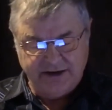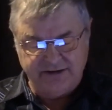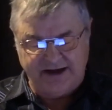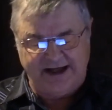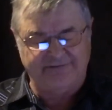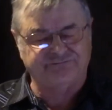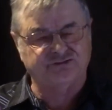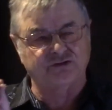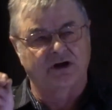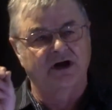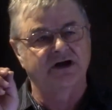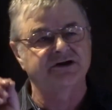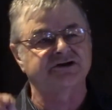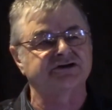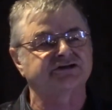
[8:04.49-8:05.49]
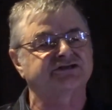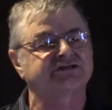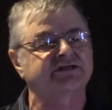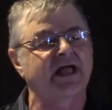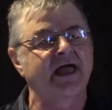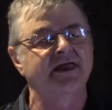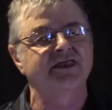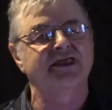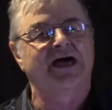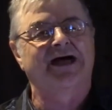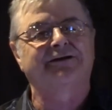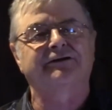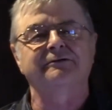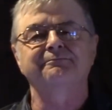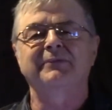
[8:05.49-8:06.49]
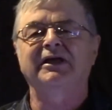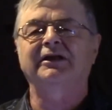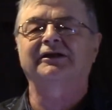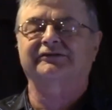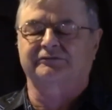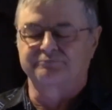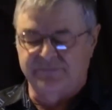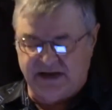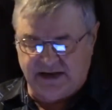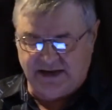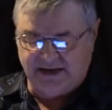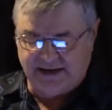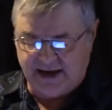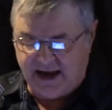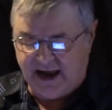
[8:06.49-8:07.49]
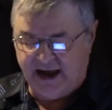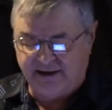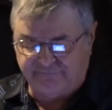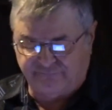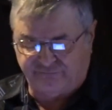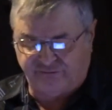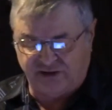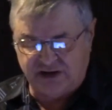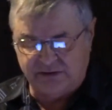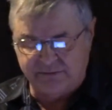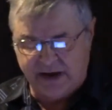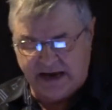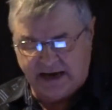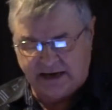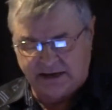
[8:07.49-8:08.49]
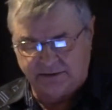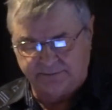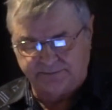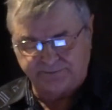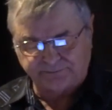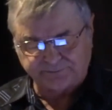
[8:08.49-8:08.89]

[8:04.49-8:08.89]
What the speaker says: You have to understand that he made us male and female.